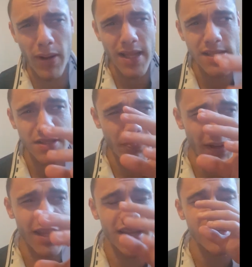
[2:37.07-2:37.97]

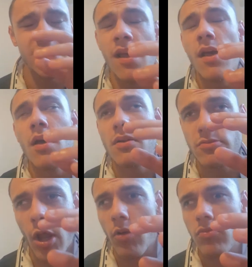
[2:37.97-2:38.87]
Please
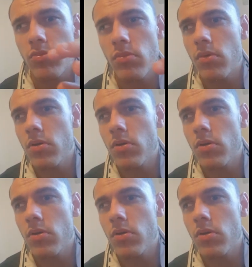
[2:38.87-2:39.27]
don't